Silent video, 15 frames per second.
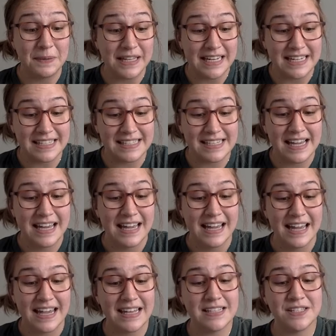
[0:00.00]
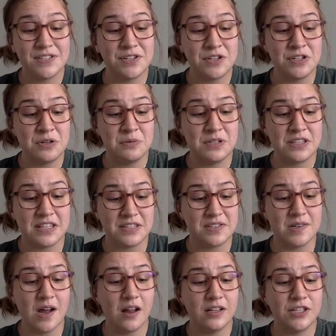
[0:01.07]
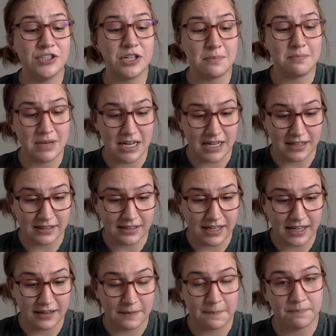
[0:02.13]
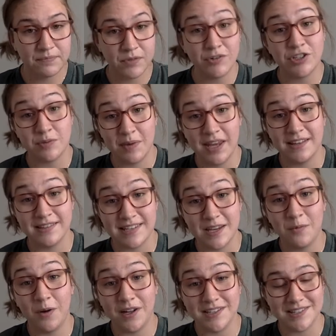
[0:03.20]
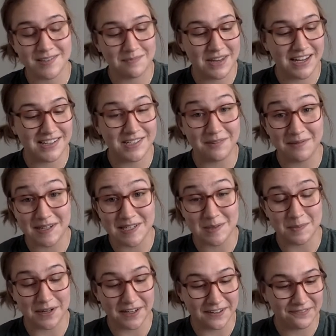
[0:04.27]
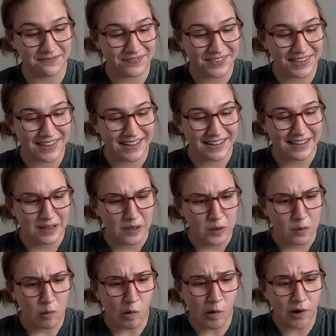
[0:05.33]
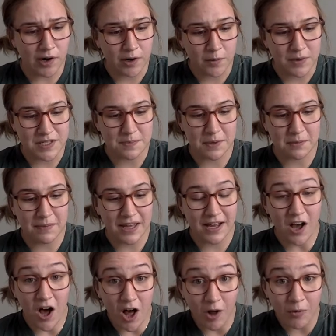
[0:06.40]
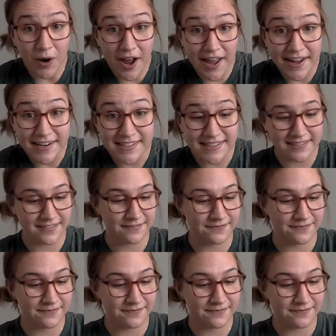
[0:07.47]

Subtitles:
"please, institute this knowledge immediately," which means he wants Mig to whisper. "Gore," whispered Mig. "All right."